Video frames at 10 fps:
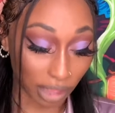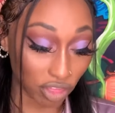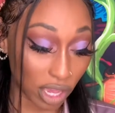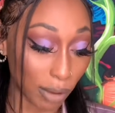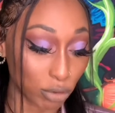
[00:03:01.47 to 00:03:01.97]

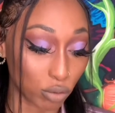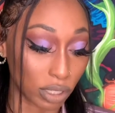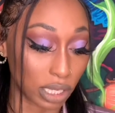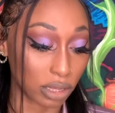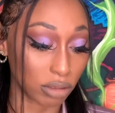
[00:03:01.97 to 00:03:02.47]
think I'm
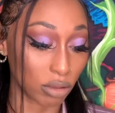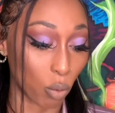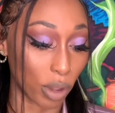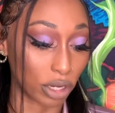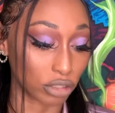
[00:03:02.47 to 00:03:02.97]
doing it the
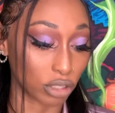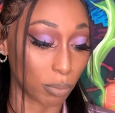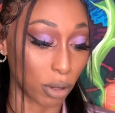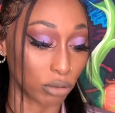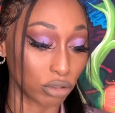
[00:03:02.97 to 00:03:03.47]
way you're
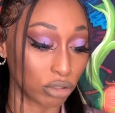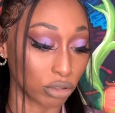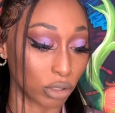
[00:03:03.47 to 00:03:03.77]
supposed to.